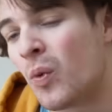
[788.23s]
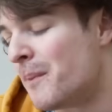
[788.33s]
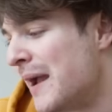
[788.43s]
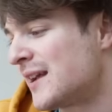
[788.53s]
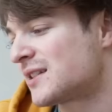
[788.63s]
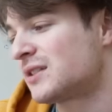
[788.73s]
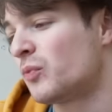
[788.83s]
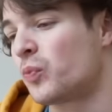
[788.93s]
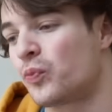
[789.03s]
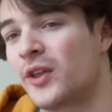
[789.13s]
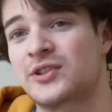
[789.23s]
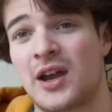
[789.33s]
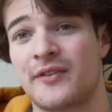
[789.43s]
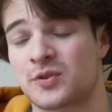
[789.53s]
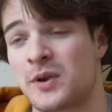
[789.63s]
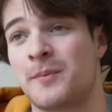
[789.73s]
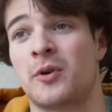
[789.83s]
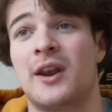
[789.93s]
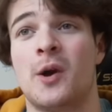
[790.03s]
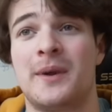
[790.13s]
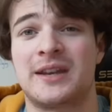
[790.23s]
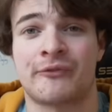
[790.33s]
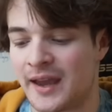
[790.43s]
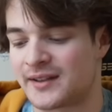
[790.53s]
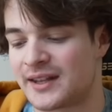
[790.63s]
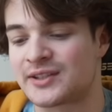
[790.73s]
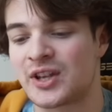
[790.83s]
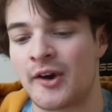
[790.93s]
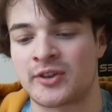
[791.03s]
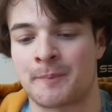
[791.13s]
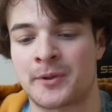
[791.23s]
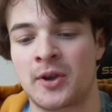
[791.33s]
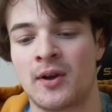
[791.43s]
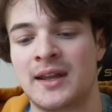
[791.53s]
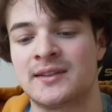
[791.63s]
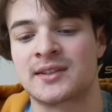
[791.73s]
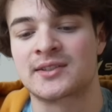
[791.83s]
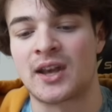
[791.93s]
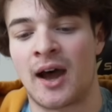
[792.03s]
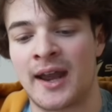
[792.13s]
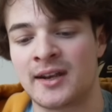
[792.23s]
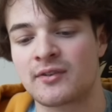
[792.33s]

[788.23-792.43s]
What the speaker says: What makes the servers we build a little bit different is these servers are purely designed